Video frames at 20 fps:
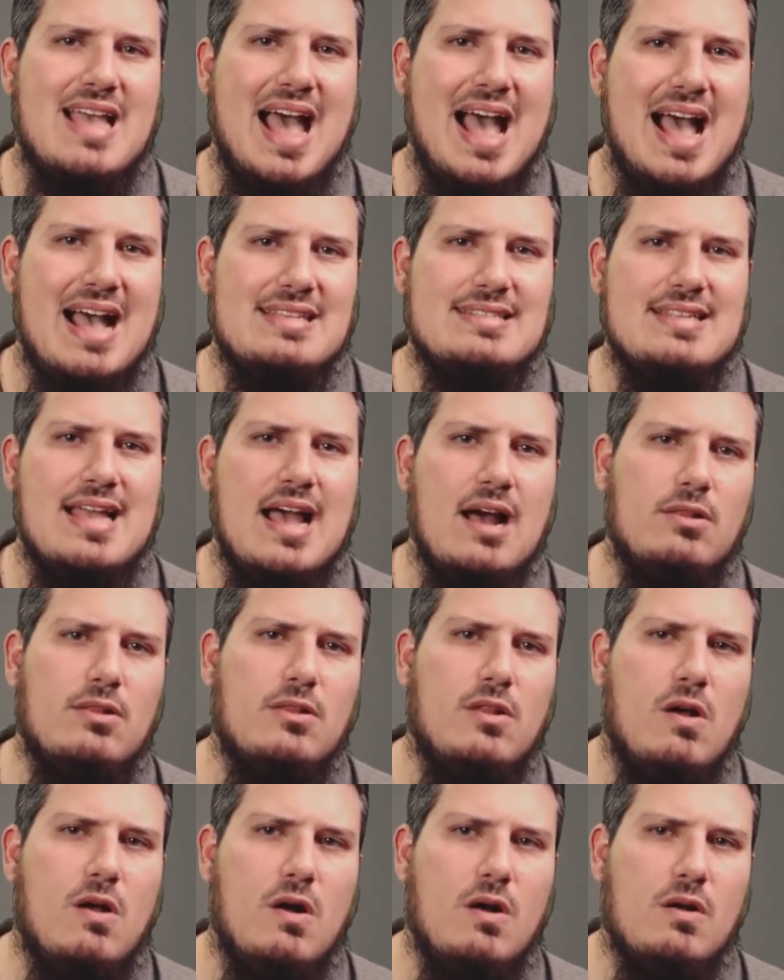asked how
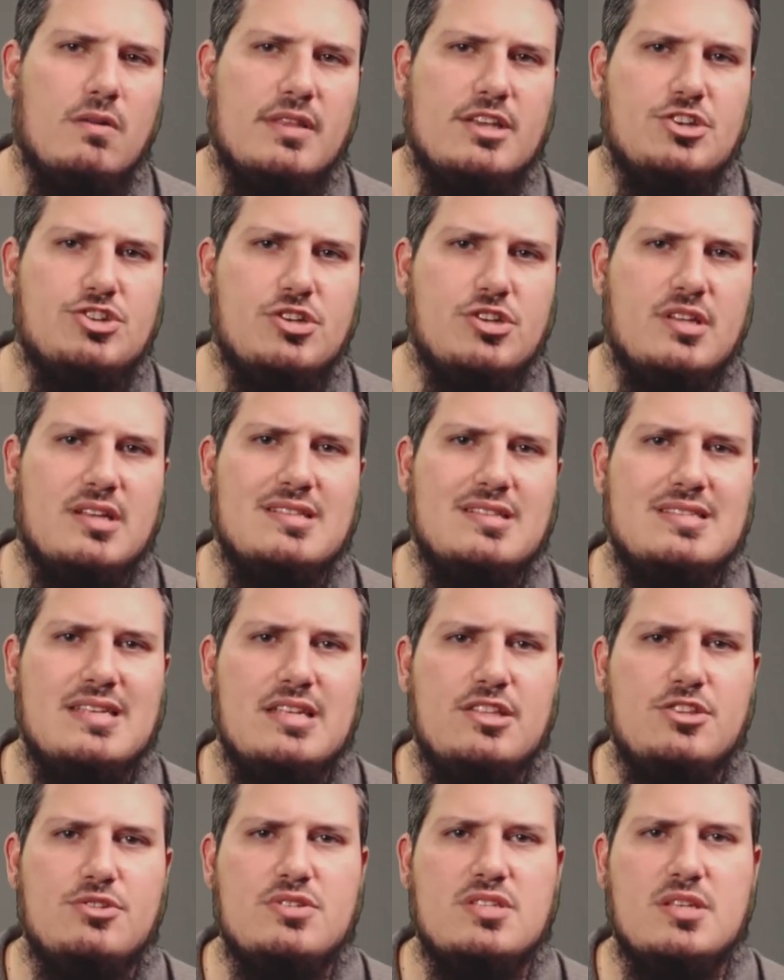long they should
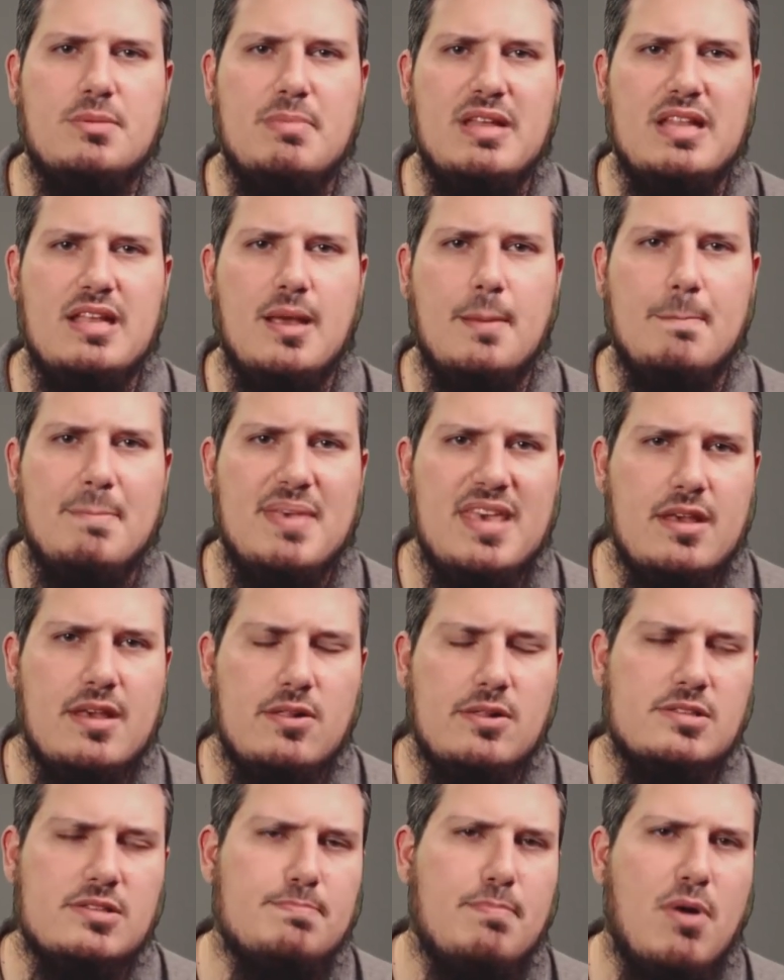continue submitting
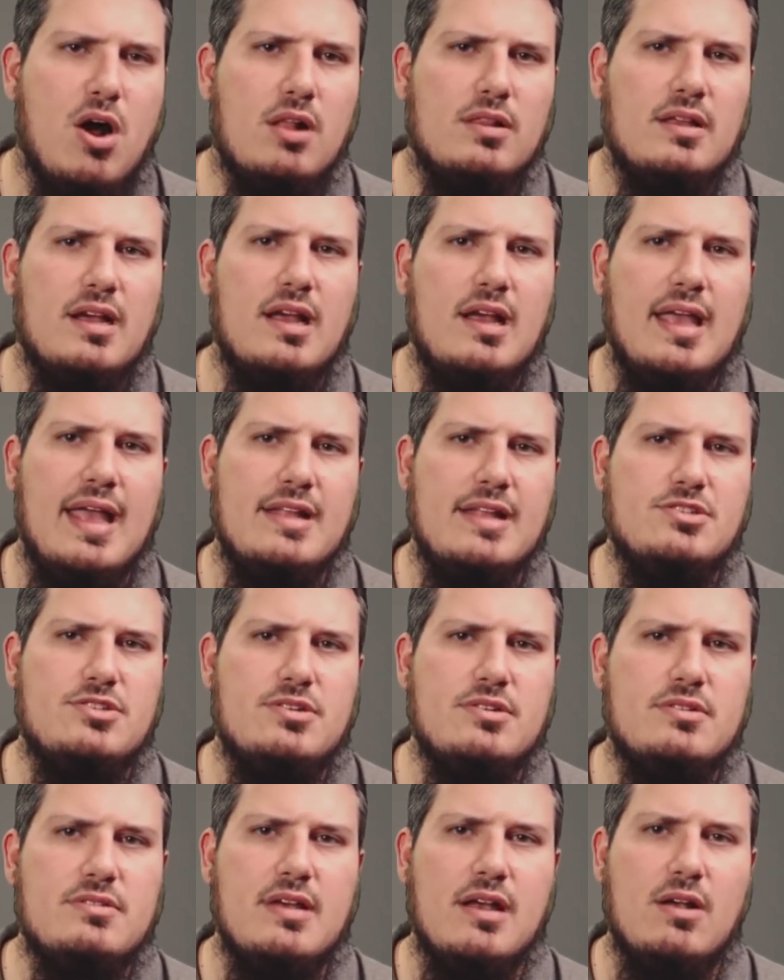appeals, Paula
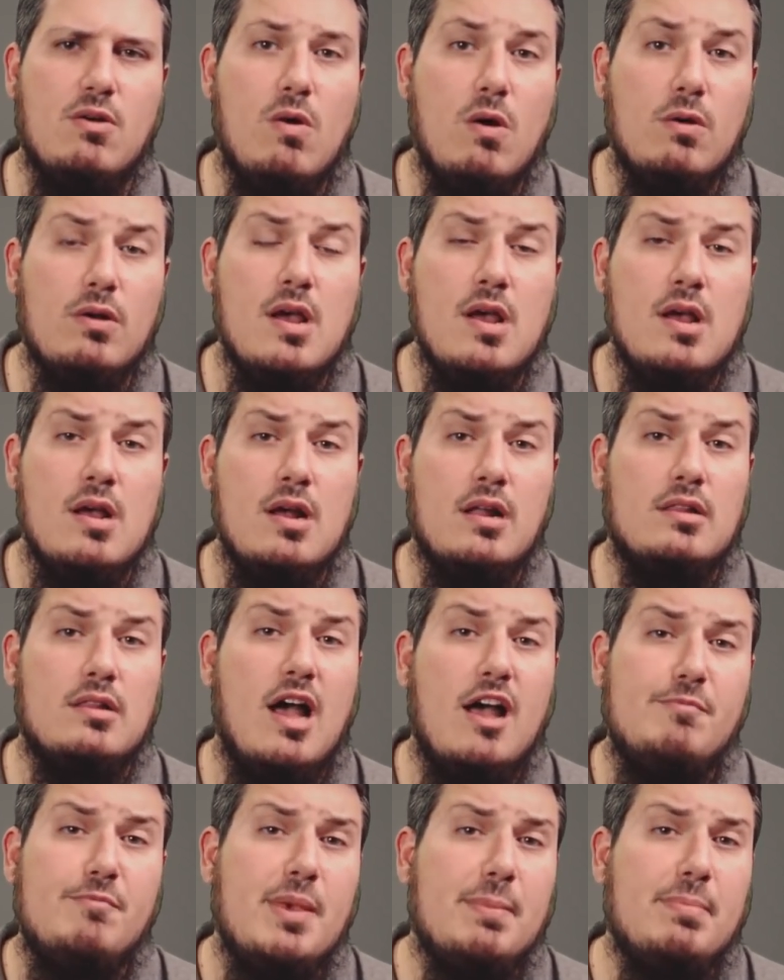answered that, quote, a
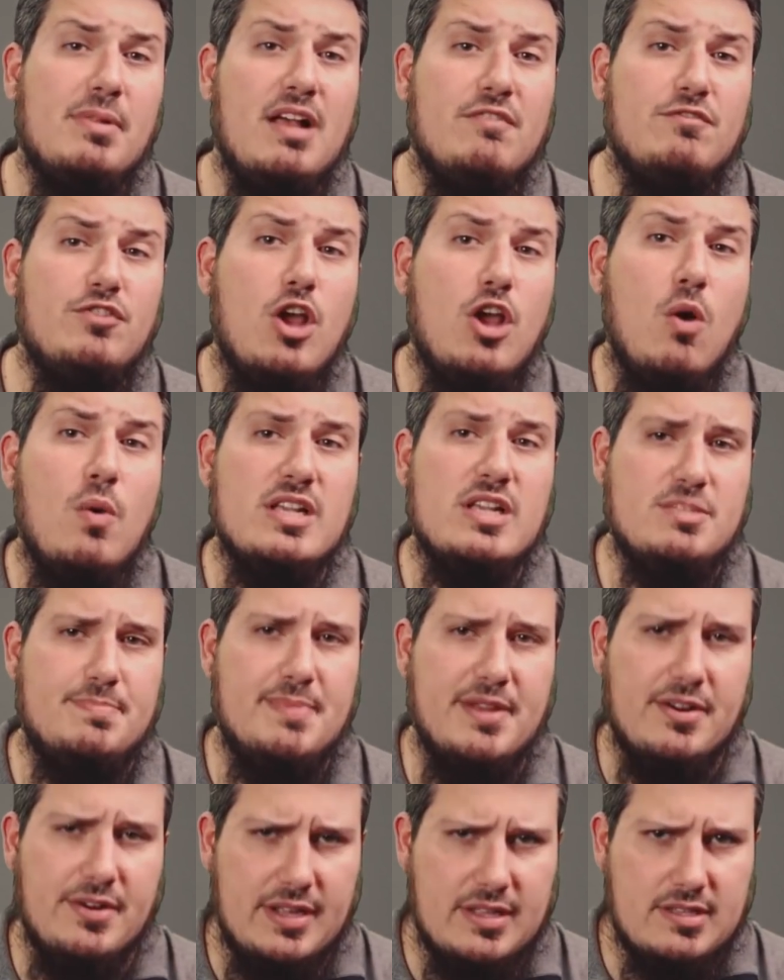lot of people have no
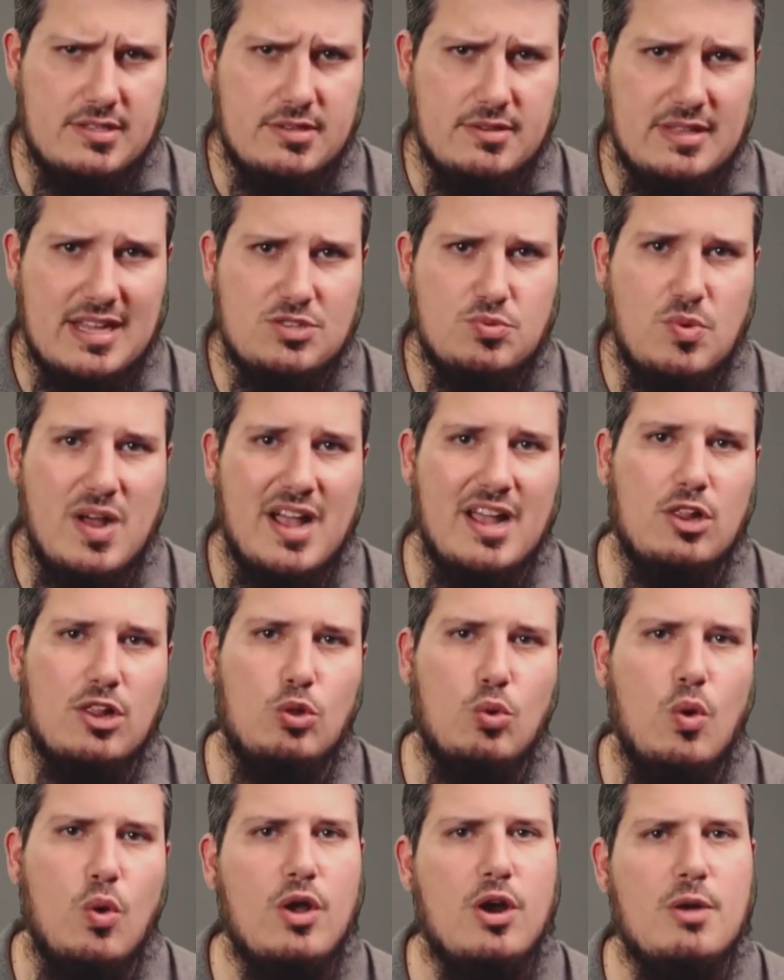experience, so that's why a
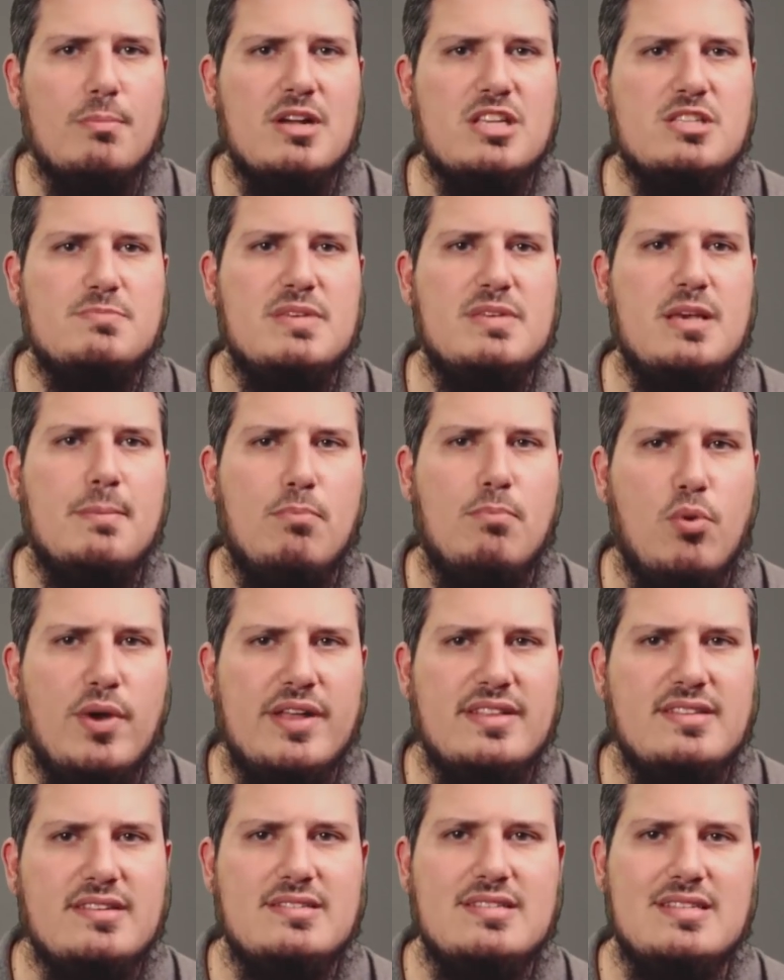lawyer must be
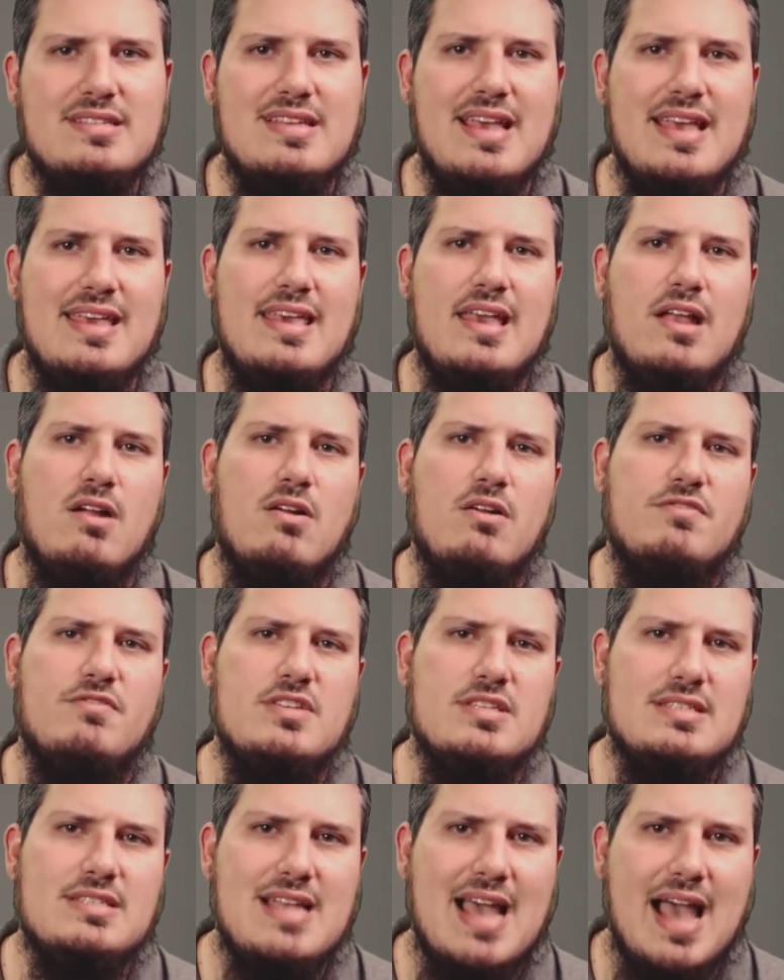appointed to take care of
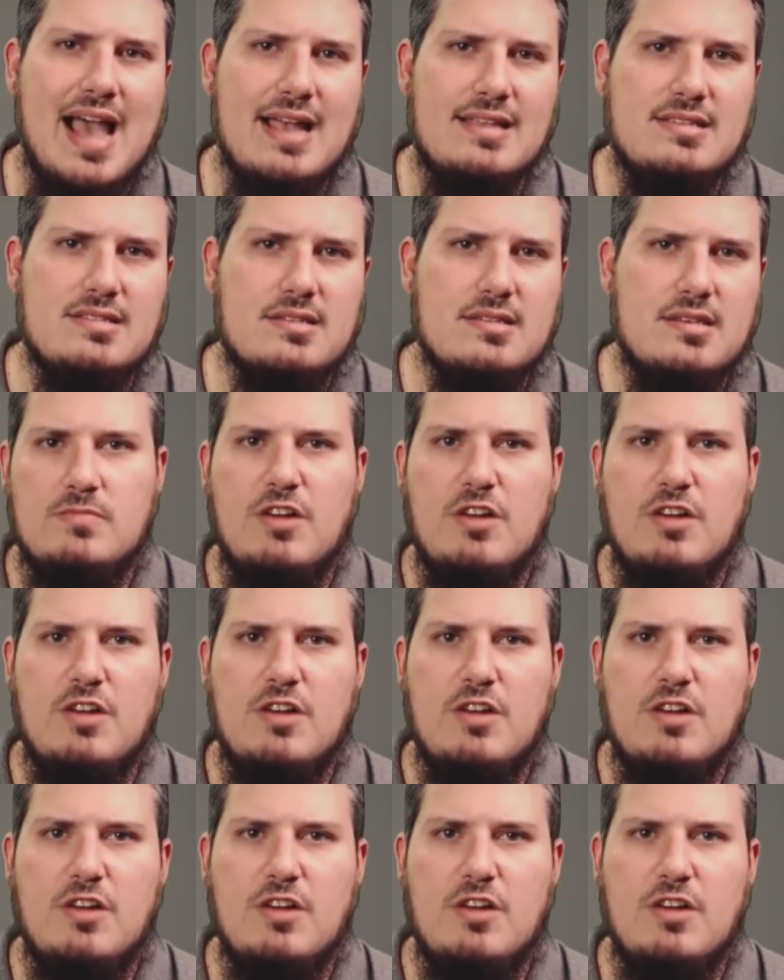this task.